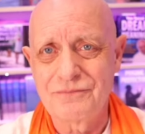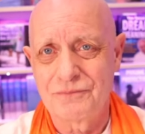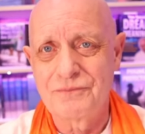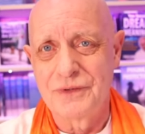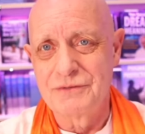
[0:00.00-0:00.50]

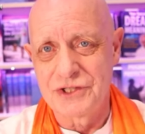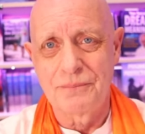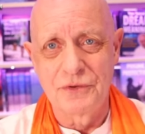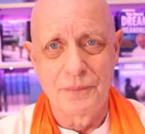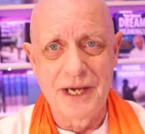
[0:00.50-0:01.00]
it was up
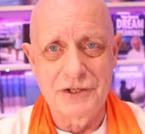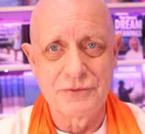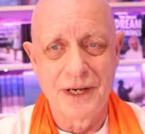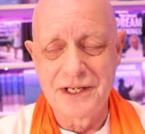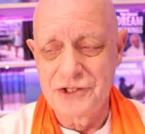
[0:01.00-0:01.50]
on the patron
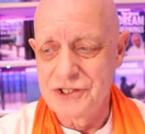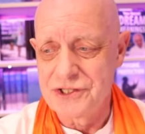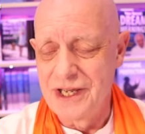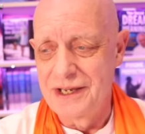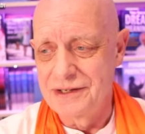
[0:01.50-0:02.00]
pages
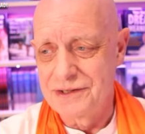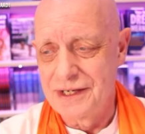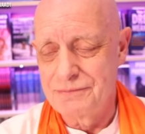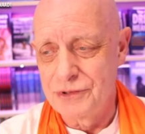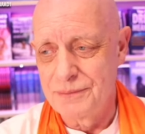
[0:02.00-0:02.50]
and they
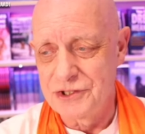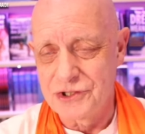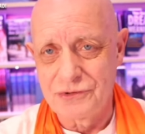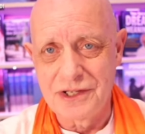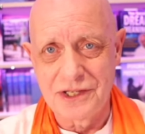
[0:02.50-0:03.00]
pretty much
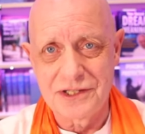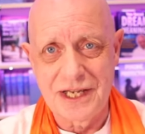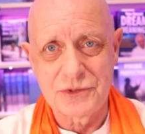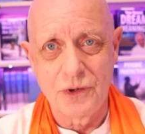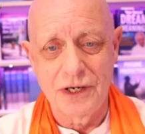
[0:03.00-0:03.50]
agreed that
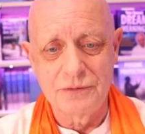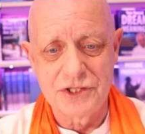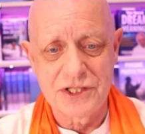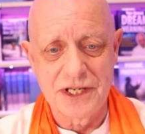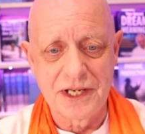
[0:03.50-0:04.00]
that's what I was
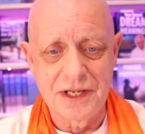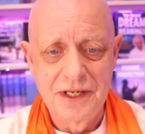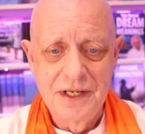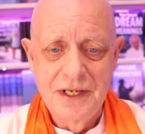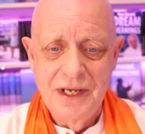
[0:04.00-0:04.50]
seeing
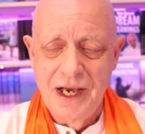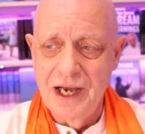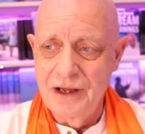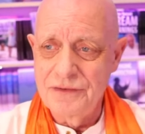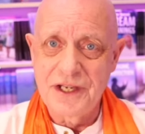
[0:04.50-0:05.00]

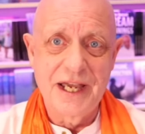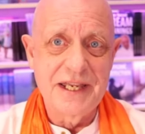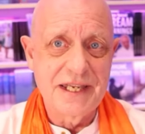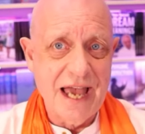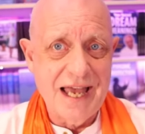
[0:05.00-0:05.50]
uh, the Kate
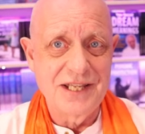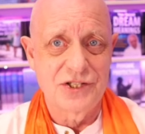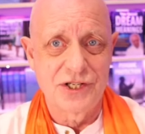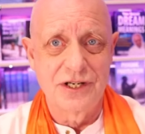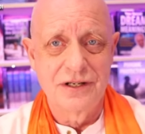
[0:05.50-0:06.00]

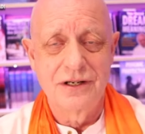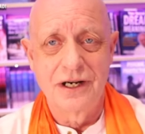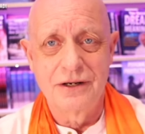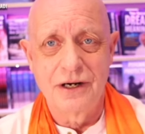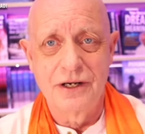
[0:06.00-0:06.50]
cancer I,
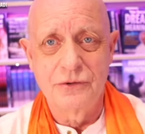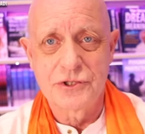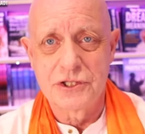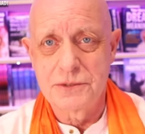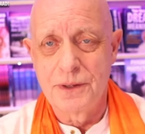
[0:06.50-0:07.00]
I, also
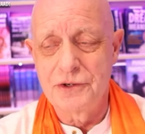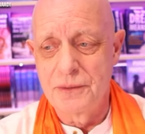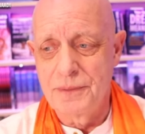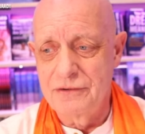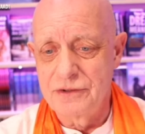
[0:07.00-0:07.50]
spoke
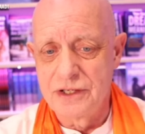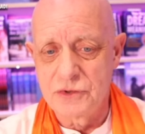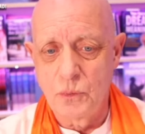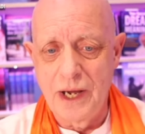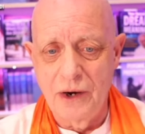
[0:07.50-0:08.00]
about as
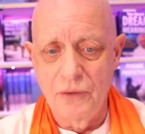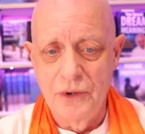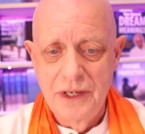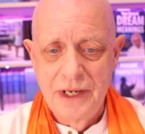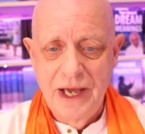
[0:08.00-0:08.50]
well
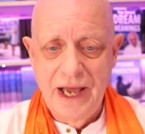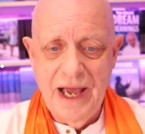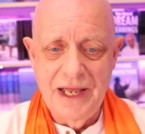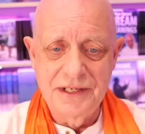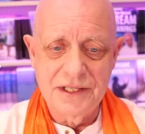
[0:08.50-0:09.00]

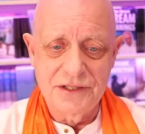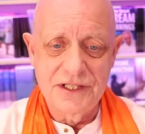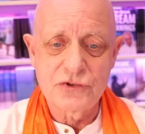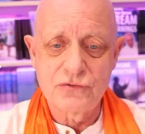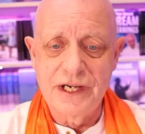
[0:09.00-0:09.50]
and the
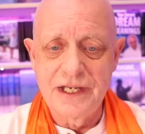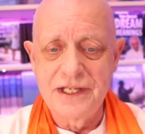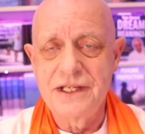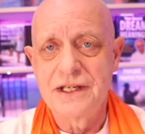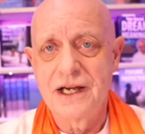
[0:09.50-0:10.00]

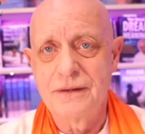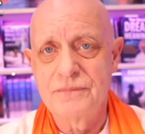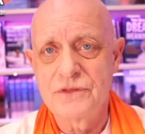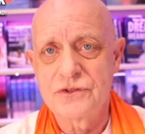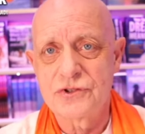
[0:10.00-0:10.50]
Israeli um,
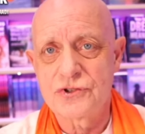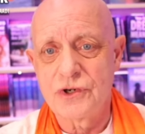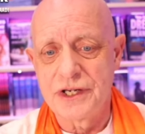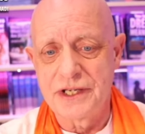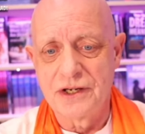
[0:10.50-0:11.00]

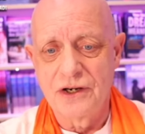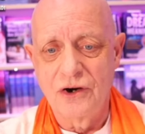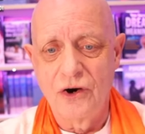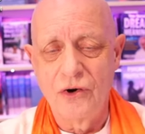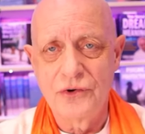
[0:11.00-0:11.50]
strike
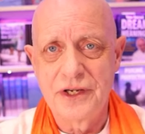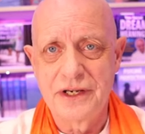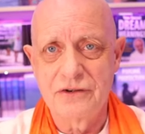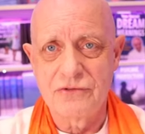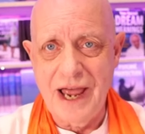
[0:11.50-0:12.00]
on
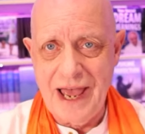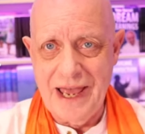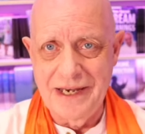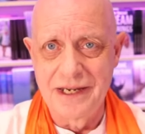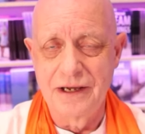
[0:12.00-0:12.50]

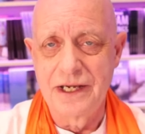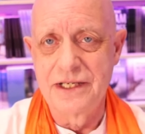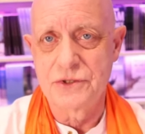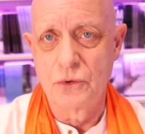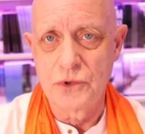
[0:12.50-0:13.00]
Iran
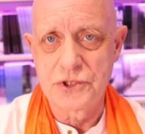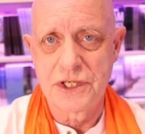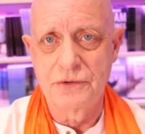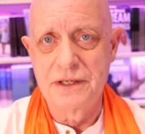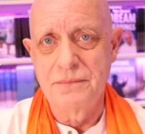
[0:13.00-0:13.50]
is also
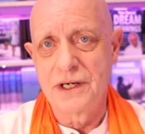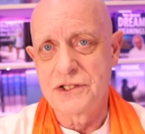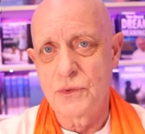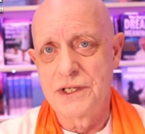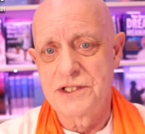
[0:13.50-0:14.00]
in my
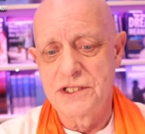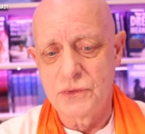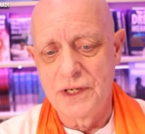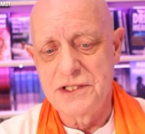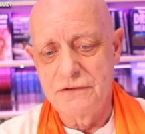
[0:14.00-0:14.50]

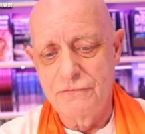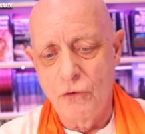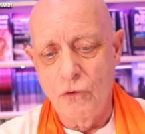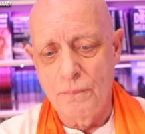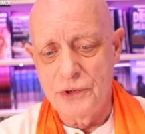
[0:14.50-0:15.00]

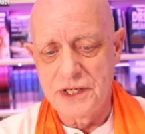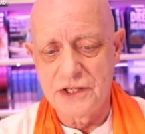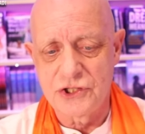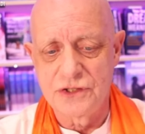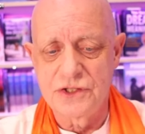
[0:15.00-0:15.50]
2024
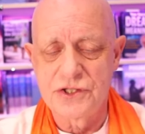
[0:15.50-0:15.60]
predictions,